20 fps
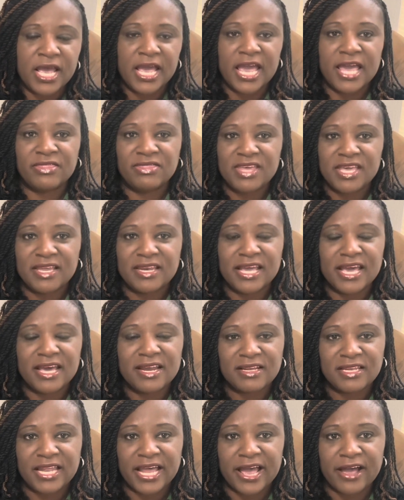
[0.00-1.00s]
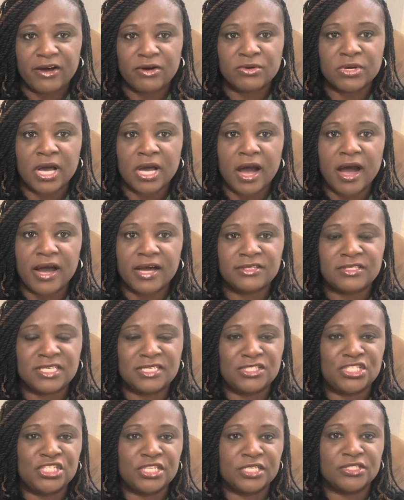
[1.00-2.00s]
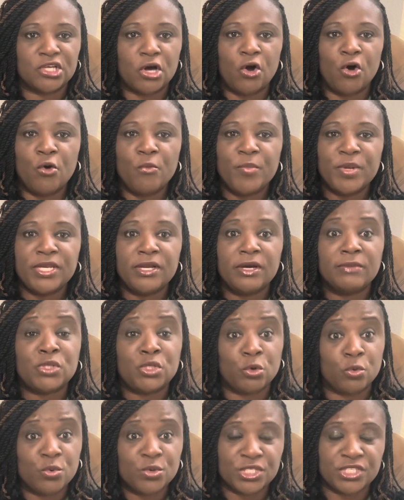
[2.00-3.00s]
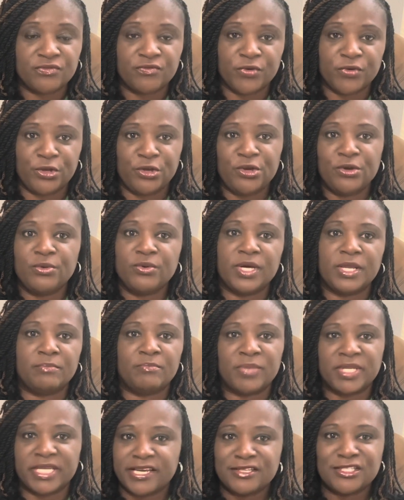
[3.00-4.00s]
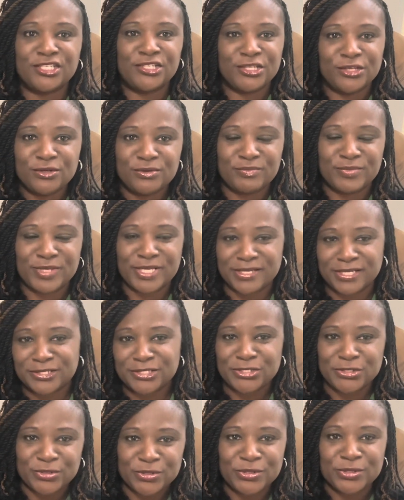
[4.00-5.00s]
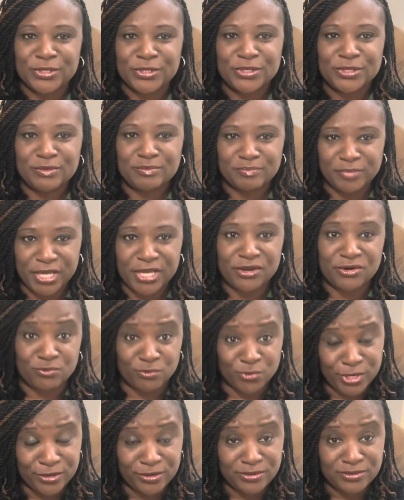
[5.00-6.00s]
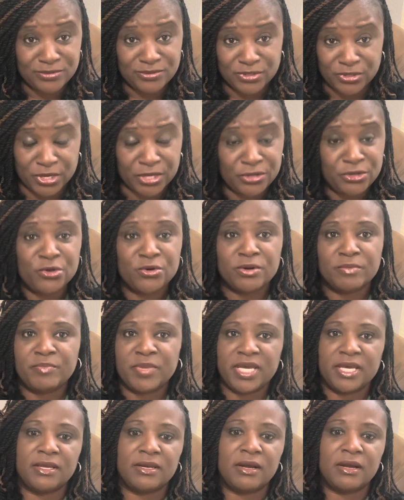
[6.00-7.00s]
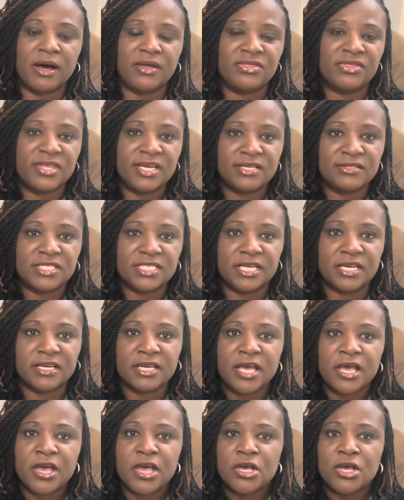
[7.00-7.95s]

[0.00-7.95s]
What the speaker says: And then that allow God to just open up doors for you and bless you because you're being real and you're being authentic.